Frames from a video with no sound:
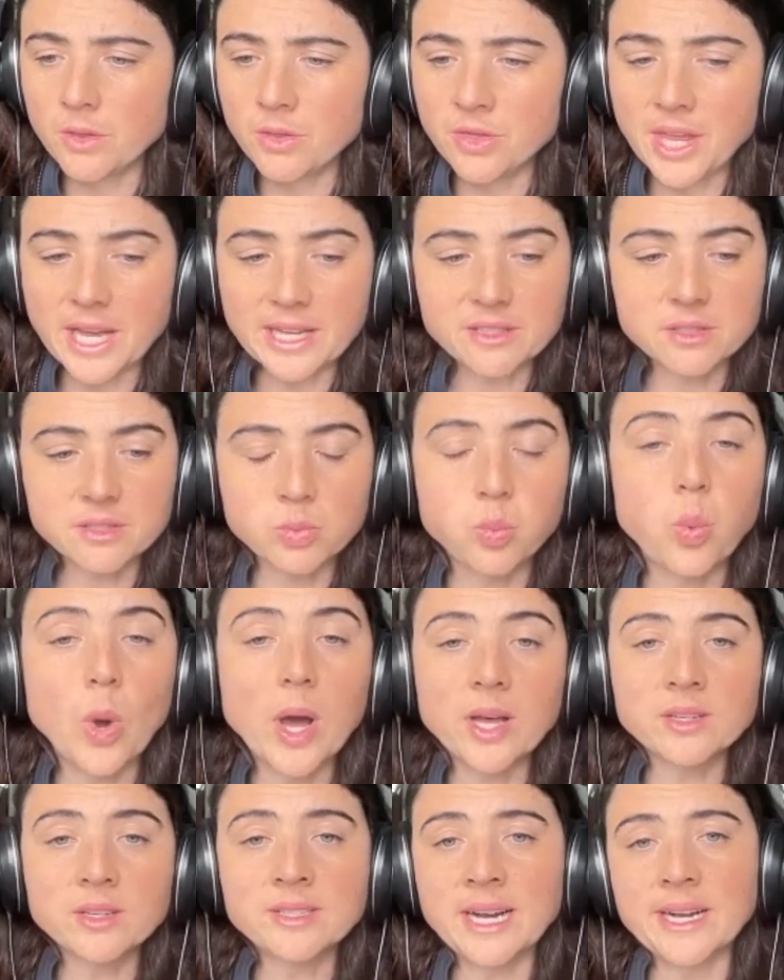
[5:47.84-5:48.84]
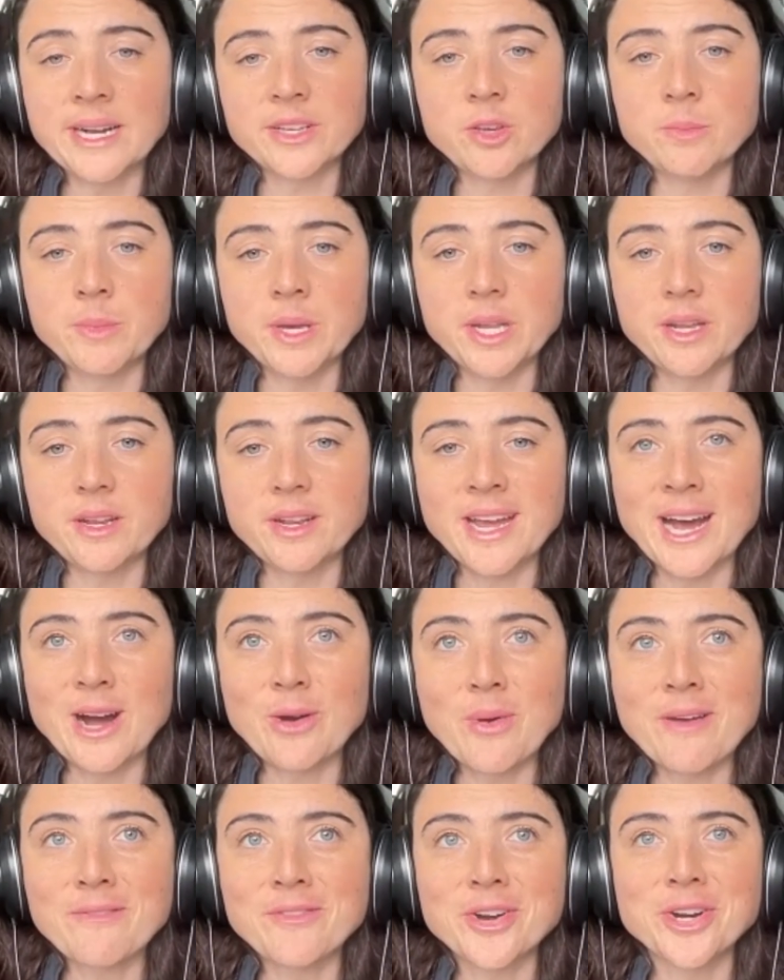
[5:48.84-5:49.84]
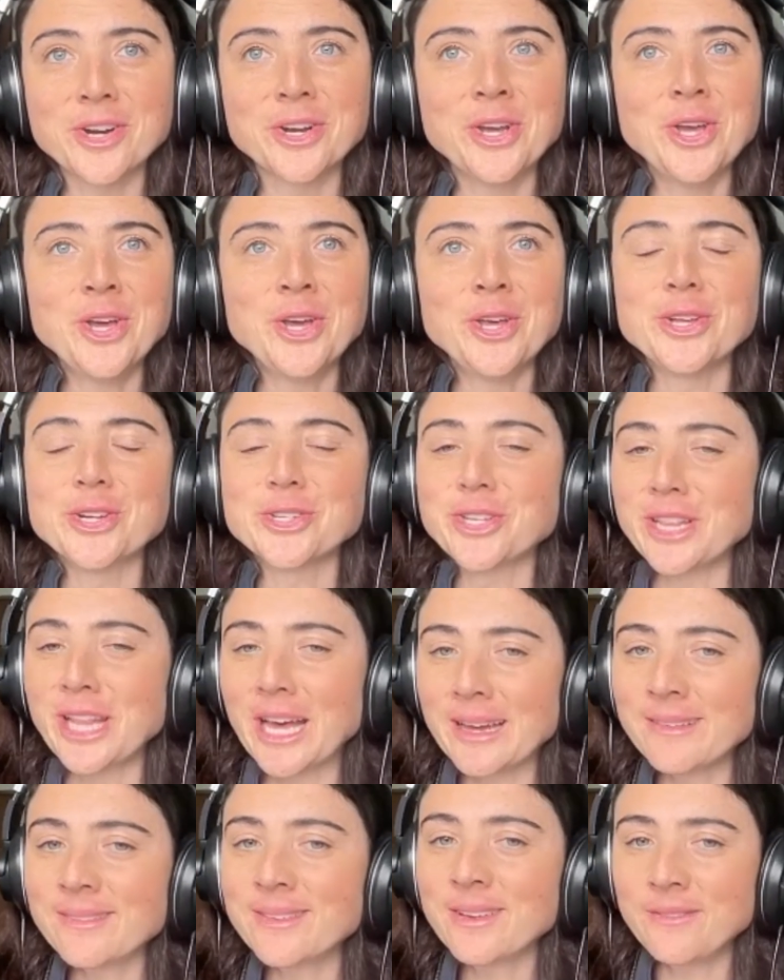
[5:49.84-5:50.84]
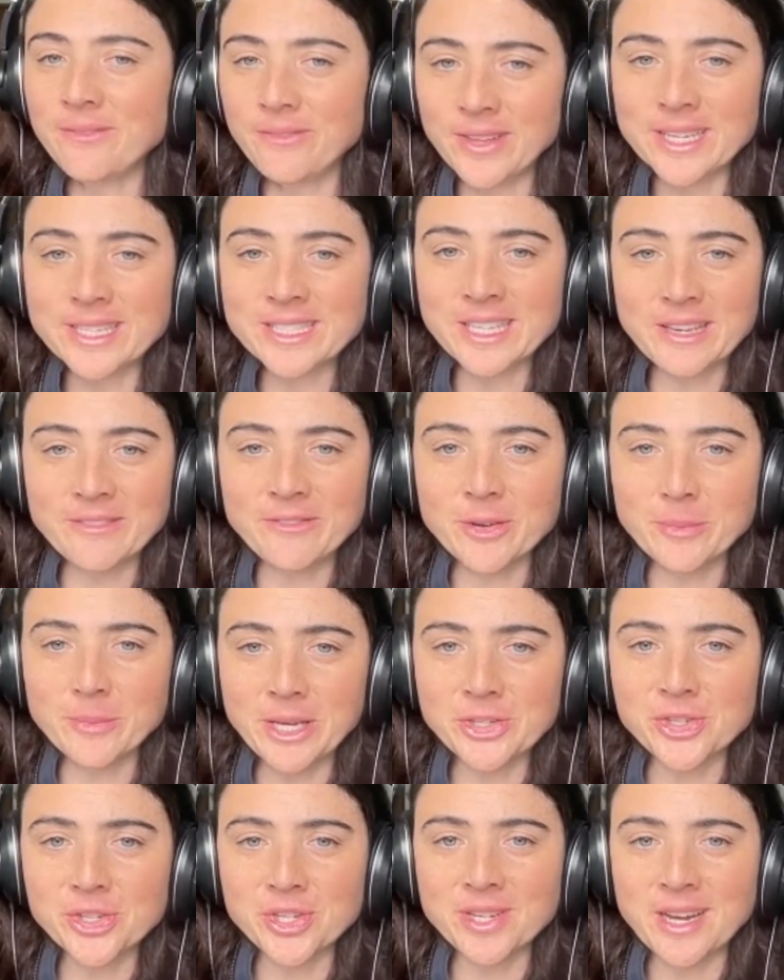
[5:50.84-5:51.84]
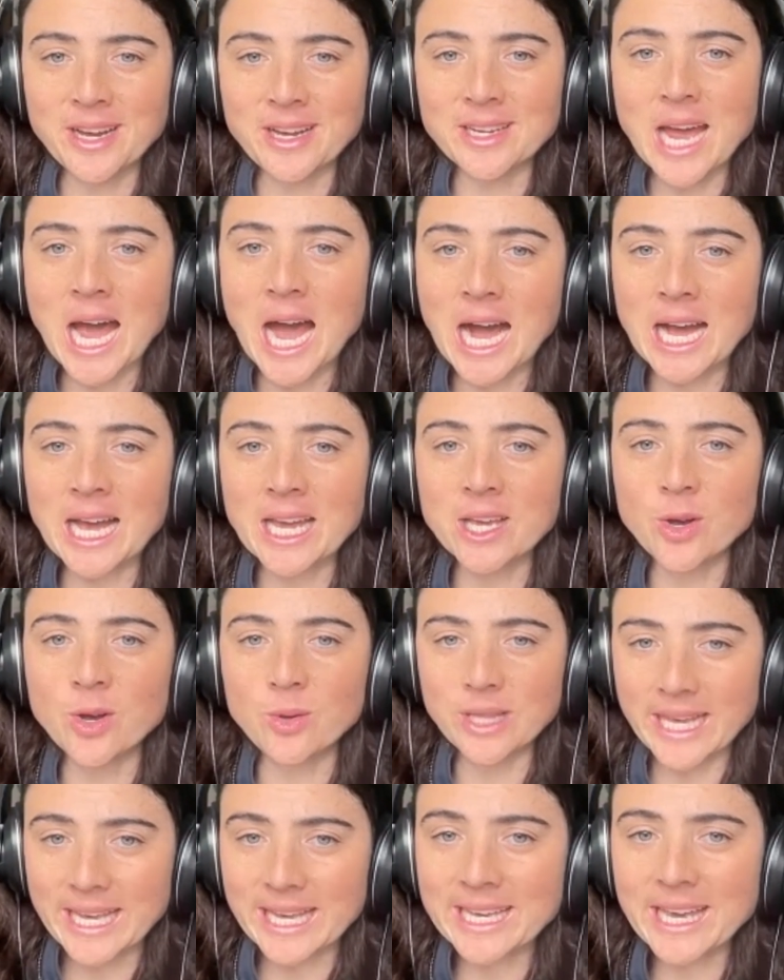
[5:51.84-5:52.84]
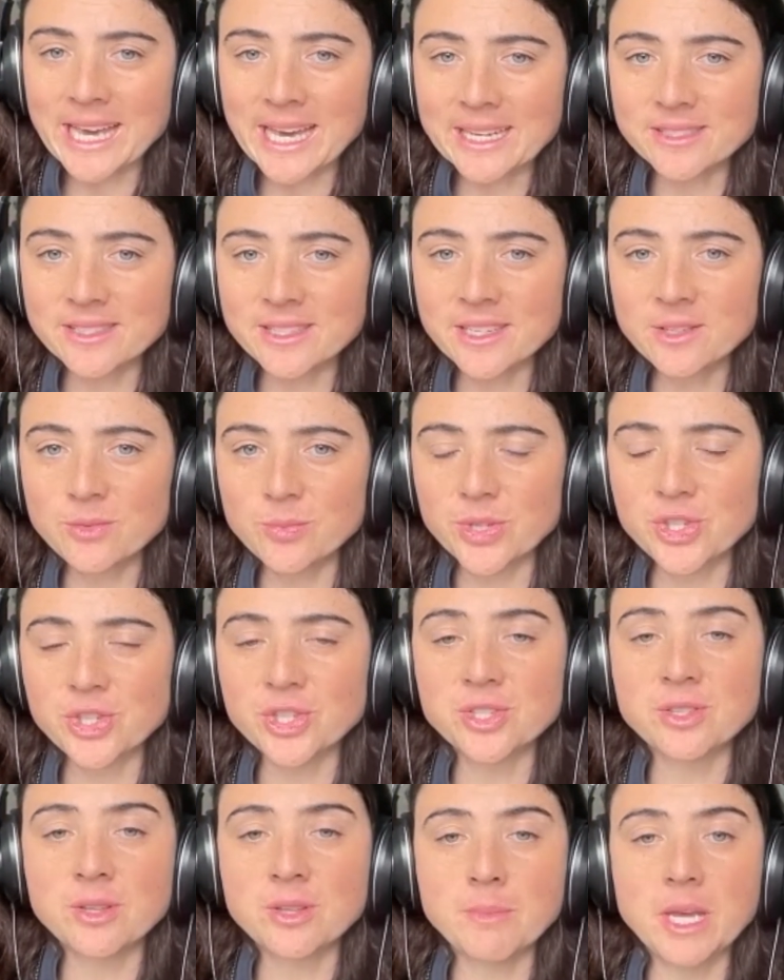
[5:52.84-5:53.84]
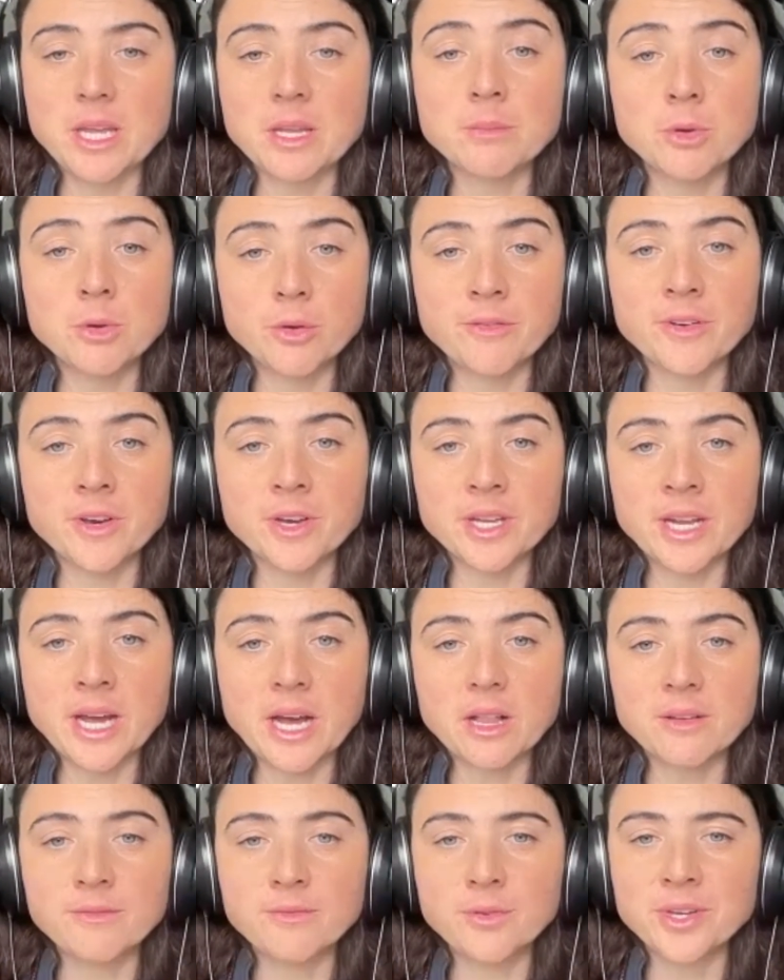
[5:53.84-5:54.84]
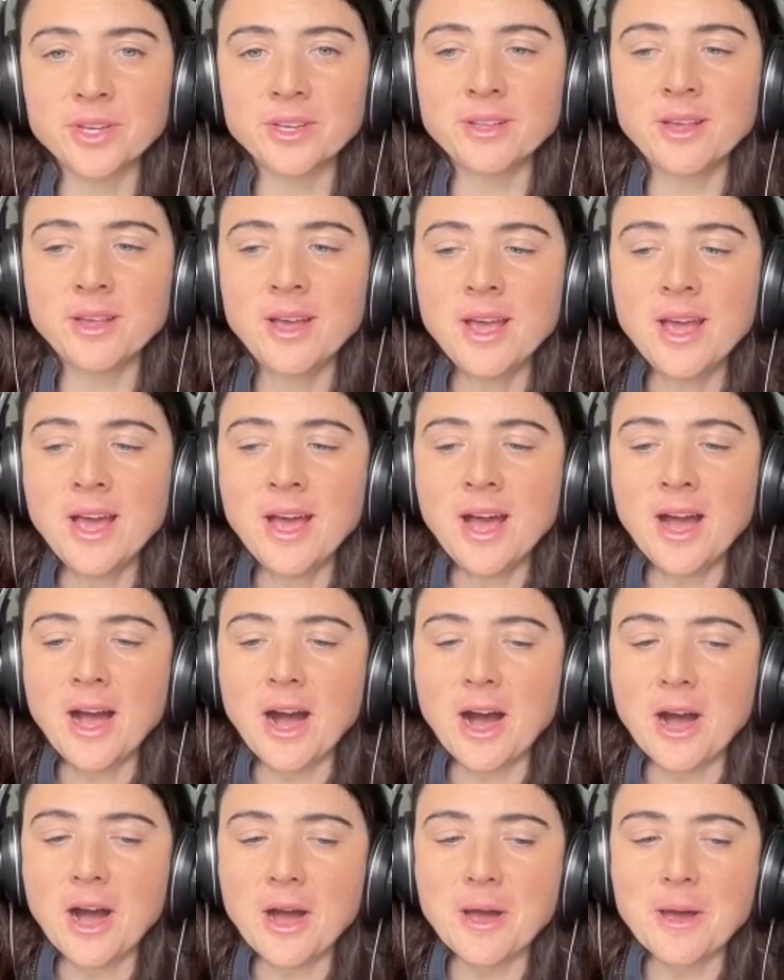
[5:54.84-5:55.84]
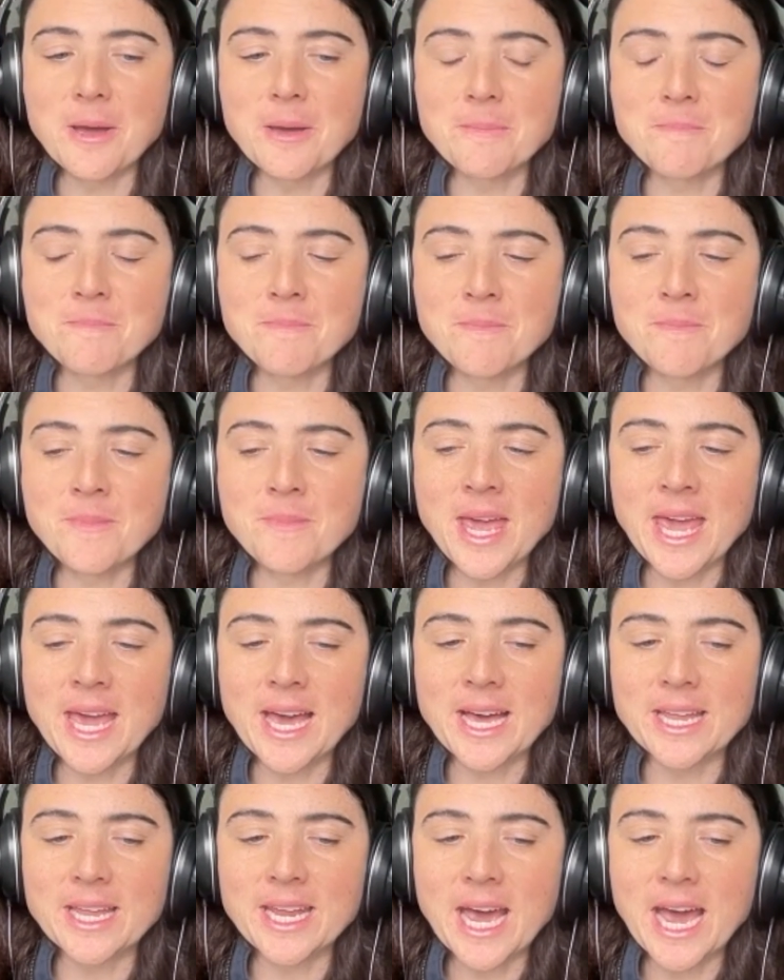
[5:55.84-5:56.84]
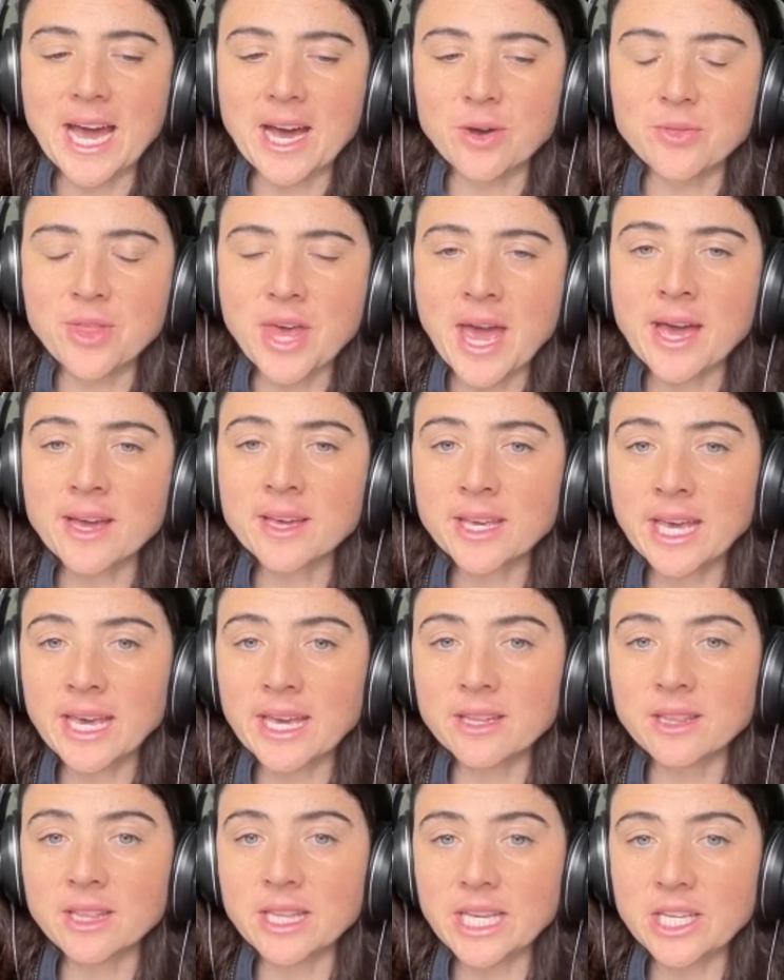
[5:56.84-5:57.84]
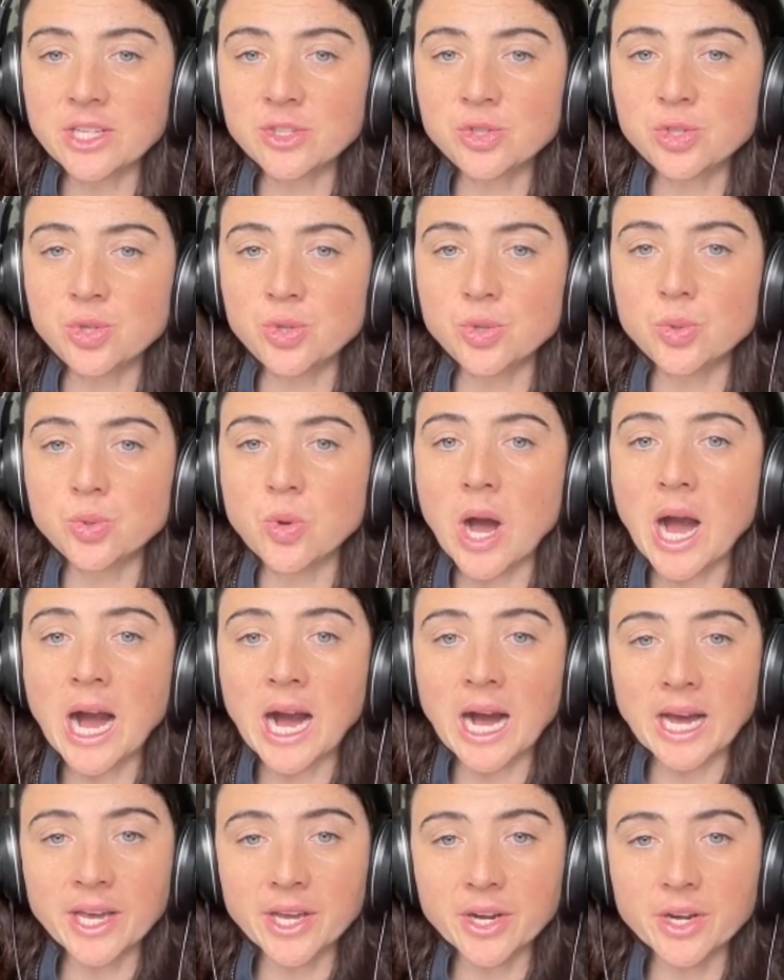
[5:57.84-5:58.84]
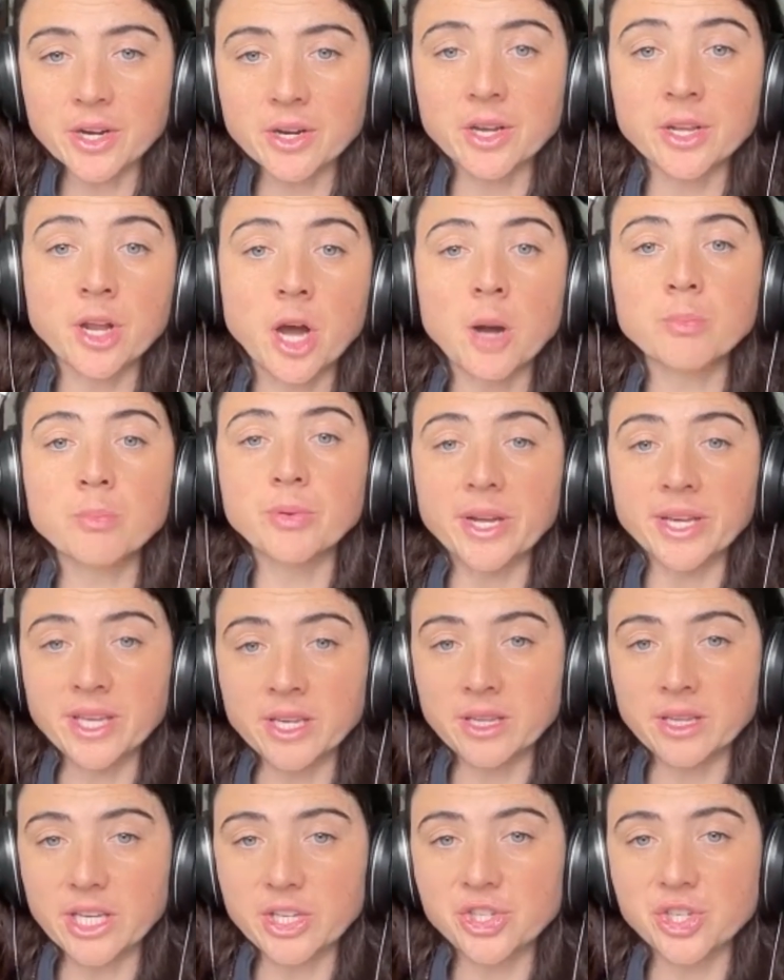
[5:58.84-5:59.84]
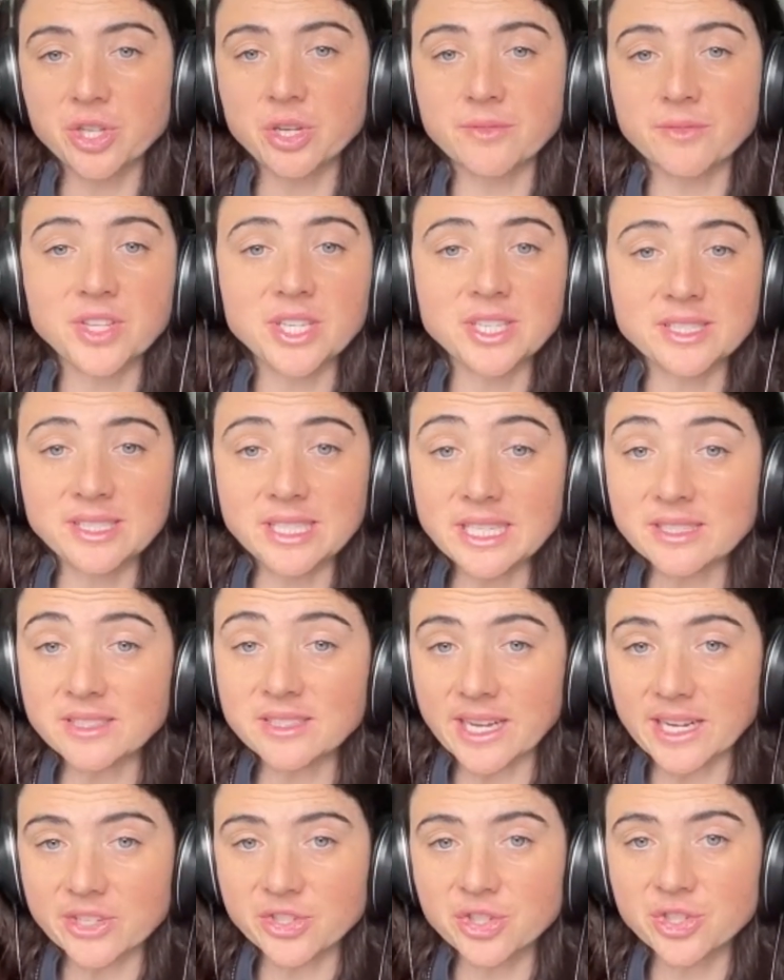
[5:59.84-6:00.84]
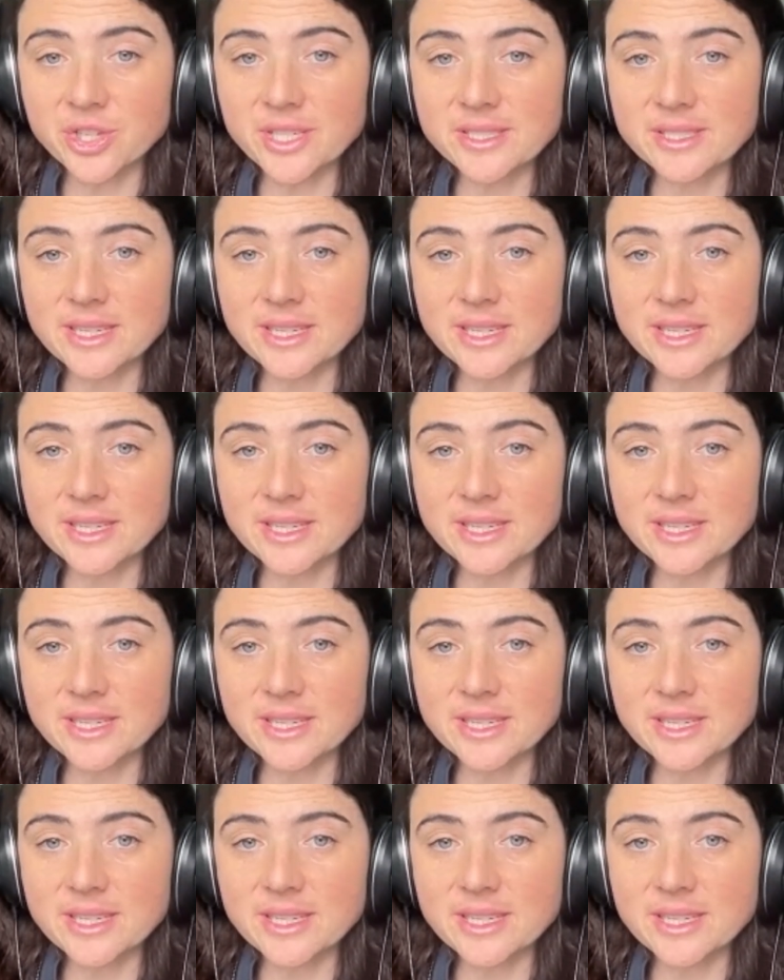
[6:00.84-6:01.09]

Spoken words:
That's well documented. However, there's a lot of conflicting information on high oleic acid, which is the main MUFA in olive oil, uh, and how that can lead to an upregulation of these desaturase